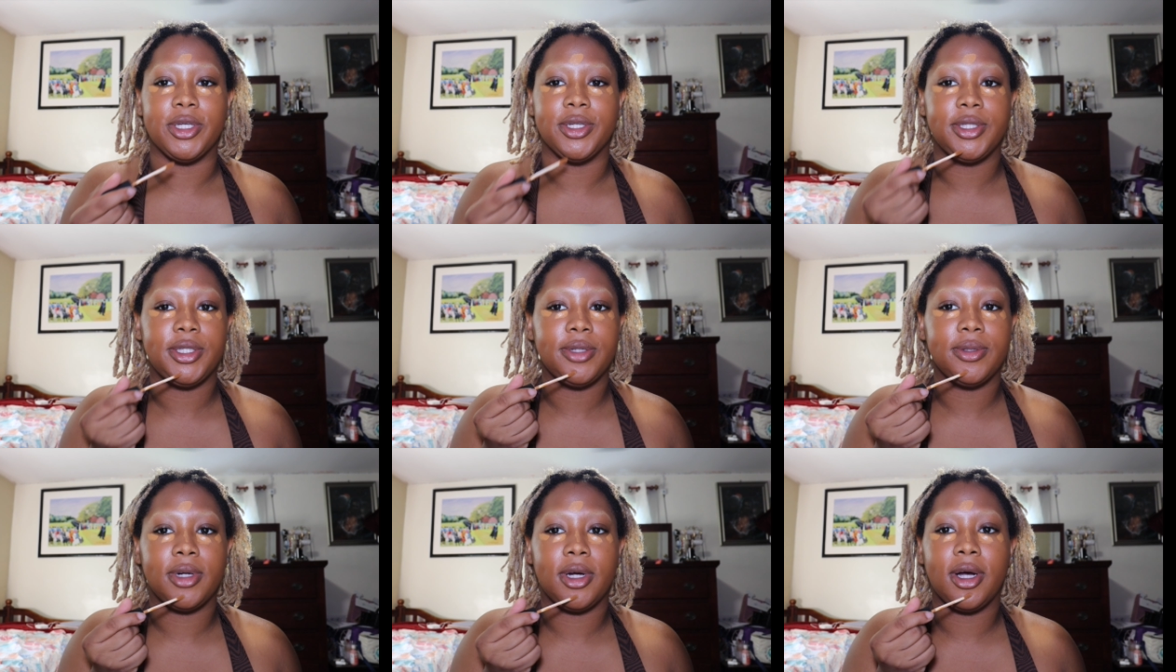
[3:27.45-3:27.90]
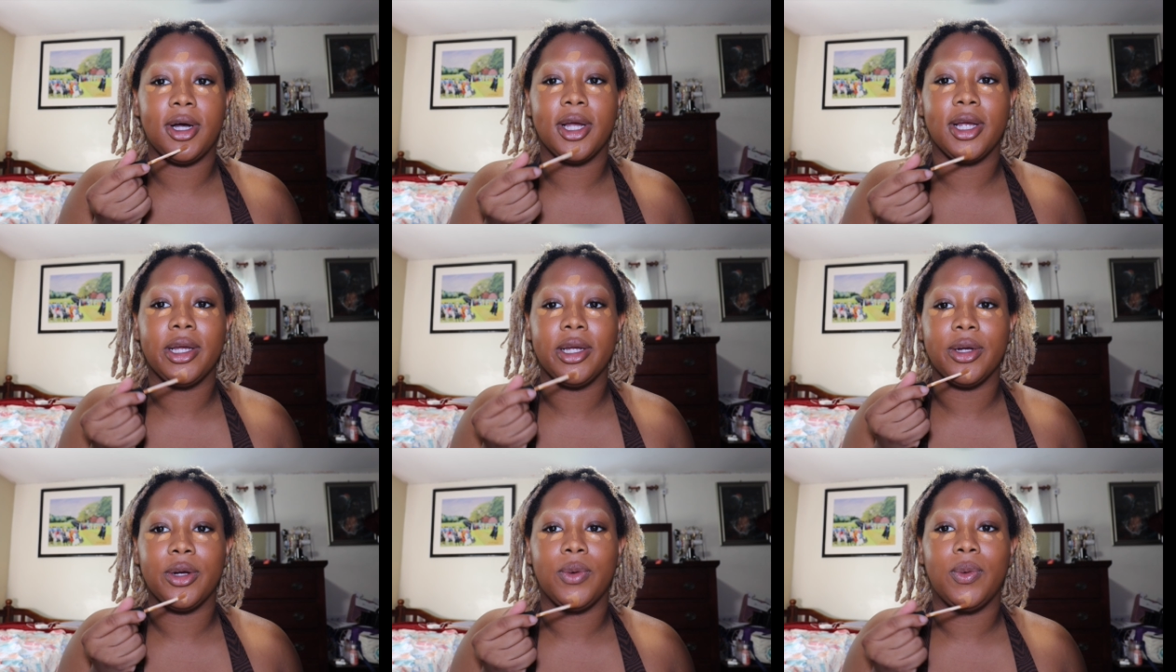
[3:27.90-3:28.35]
You see,
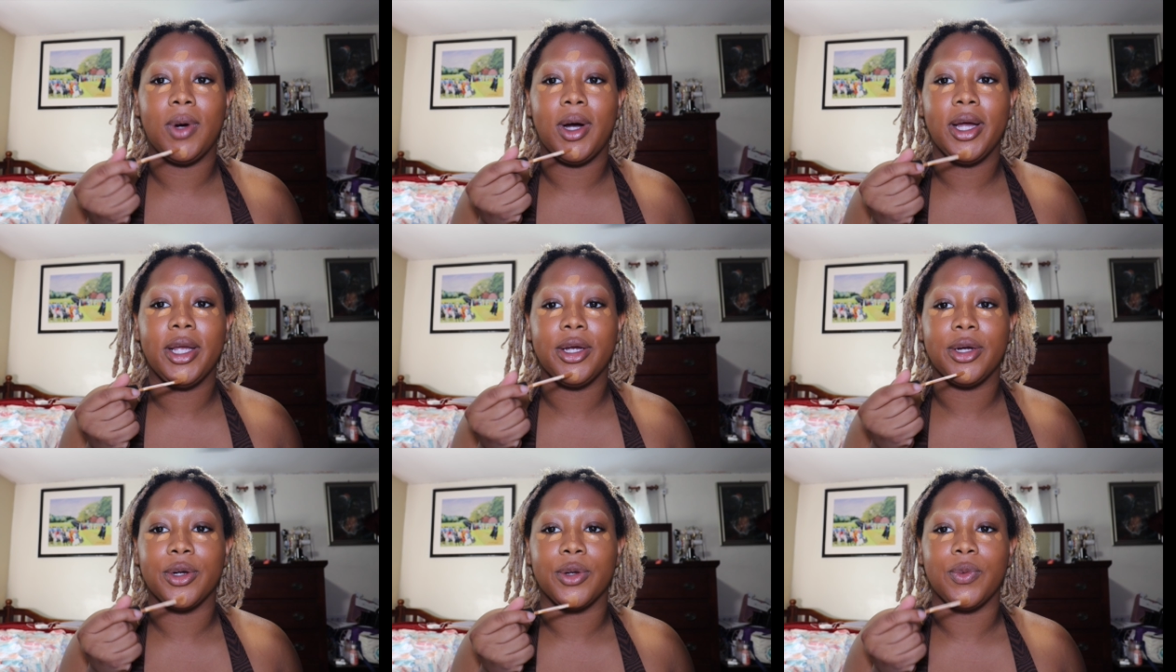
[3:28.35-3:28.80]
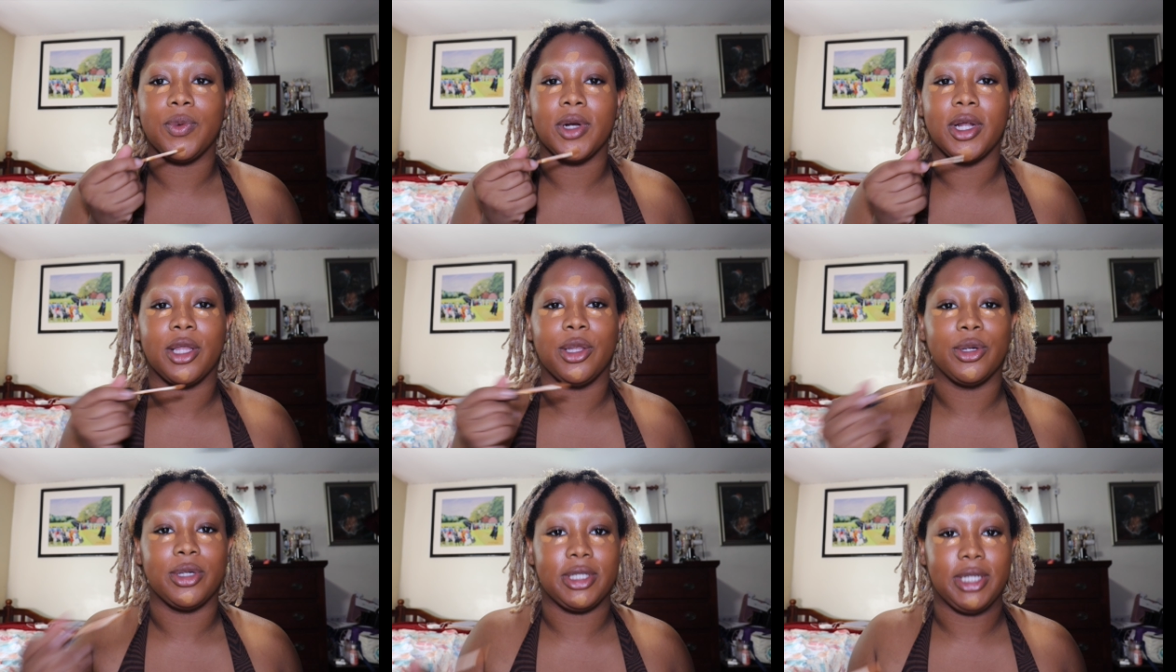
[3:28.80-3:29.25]
I get quieter when
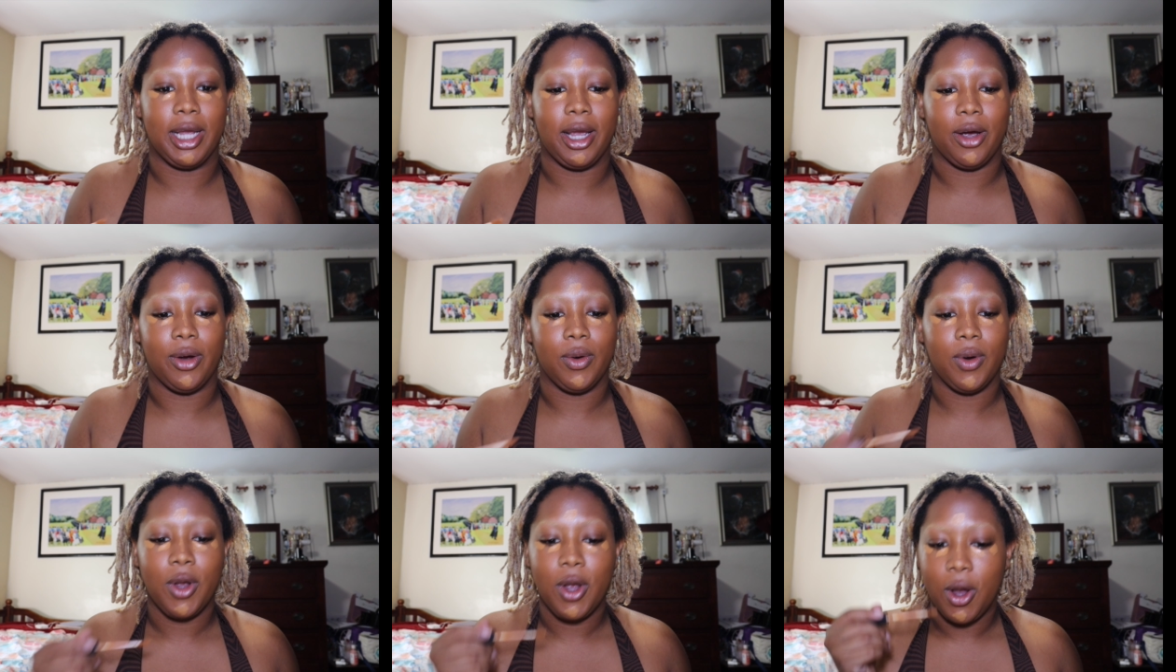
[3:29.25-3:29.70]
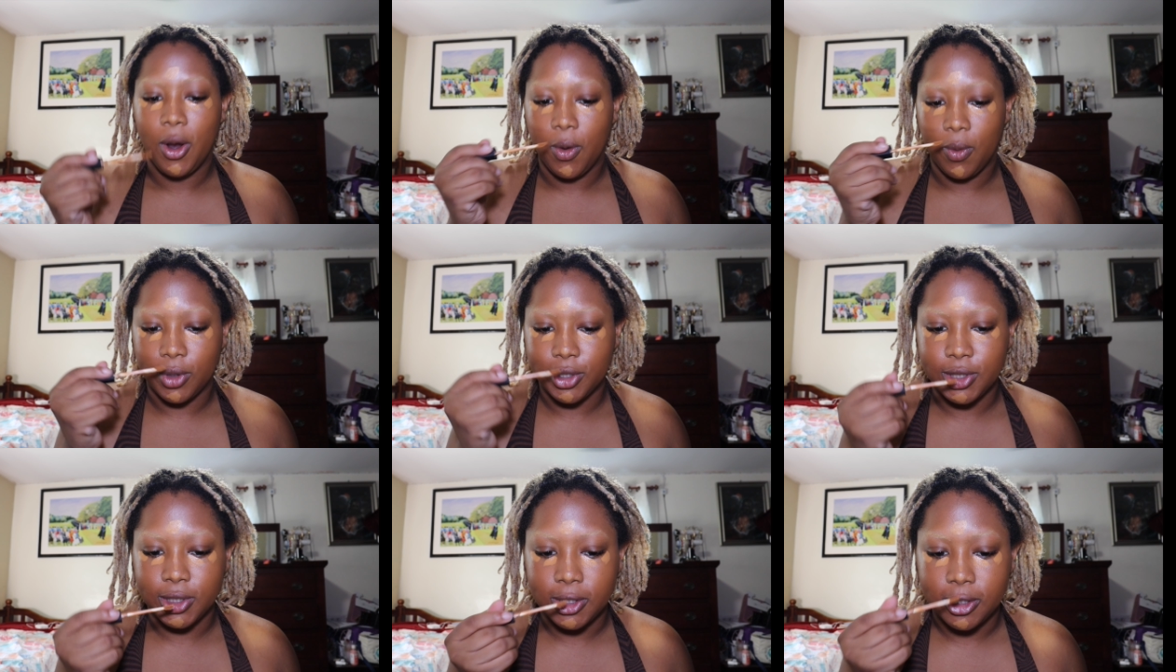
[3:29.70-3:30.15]
I look down,
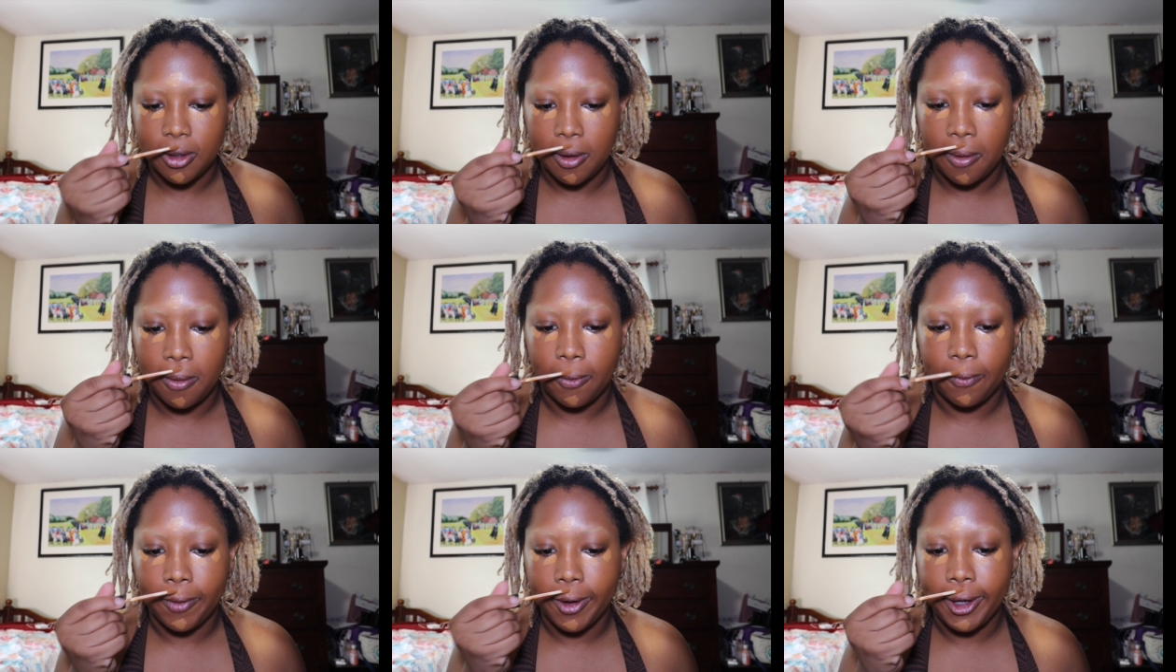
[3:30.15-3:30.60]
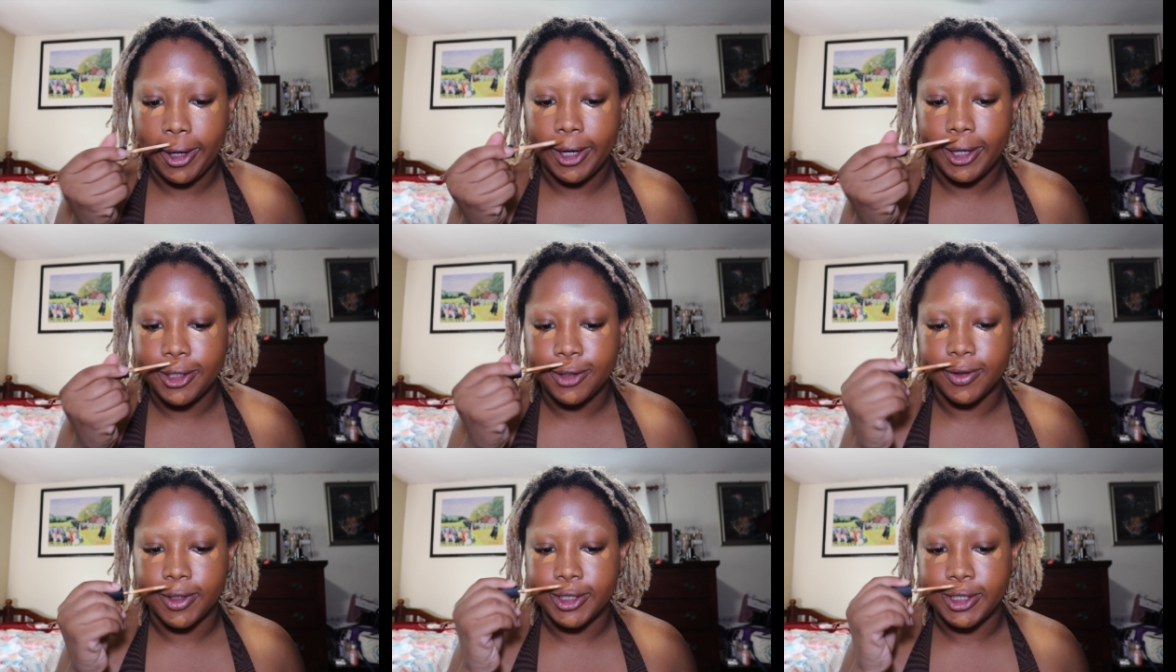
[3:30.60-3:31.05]
which is very
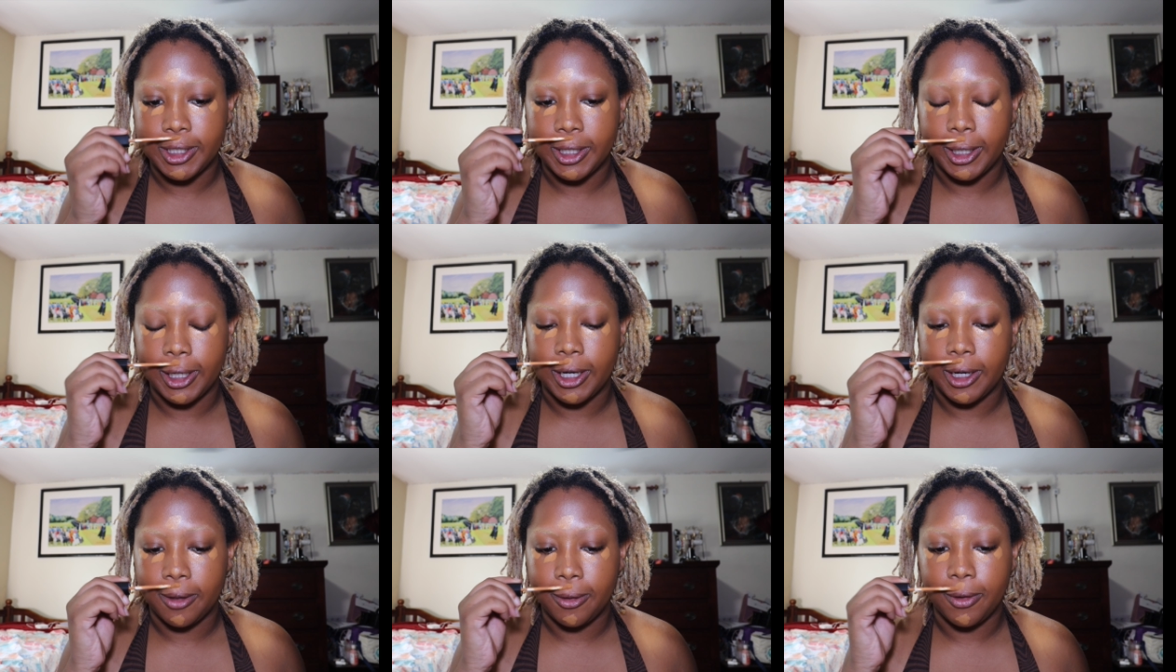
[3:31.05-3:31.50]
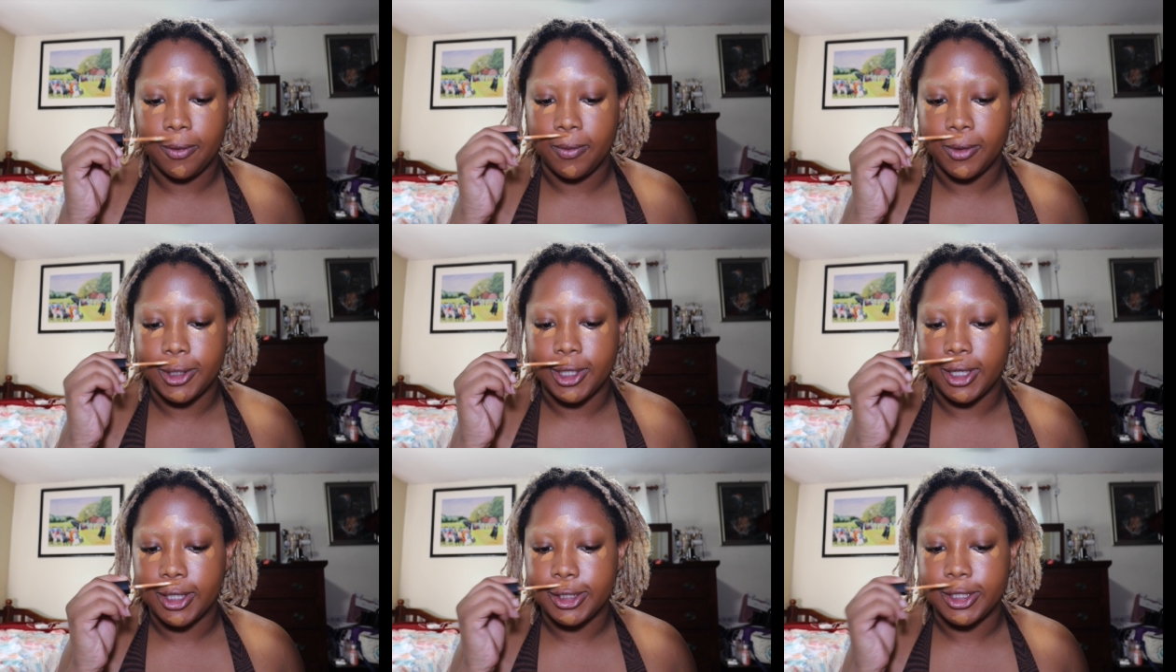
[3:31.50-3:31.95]
interesting, and I don't know
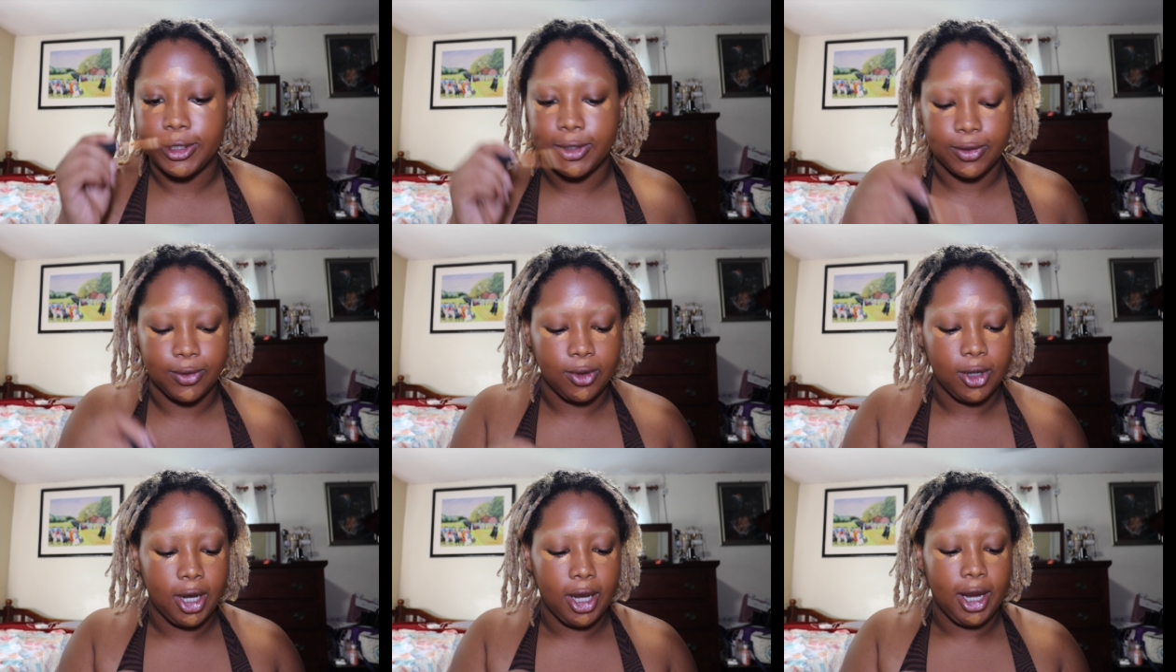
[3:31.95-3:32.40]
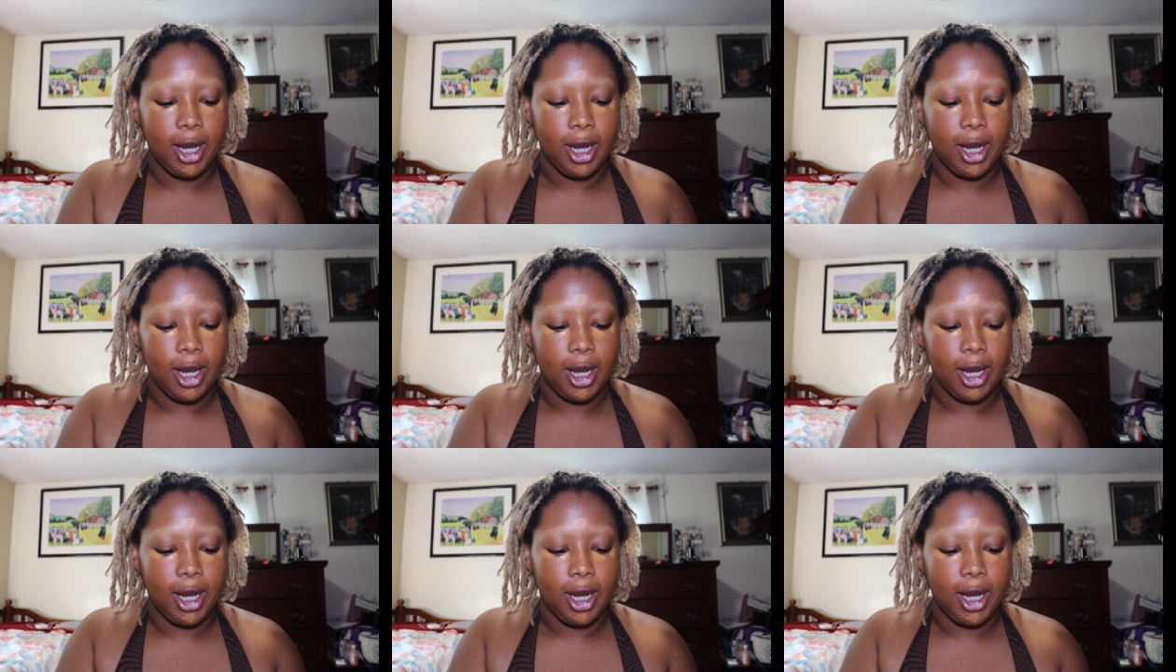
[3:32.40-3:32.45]
what that has to do.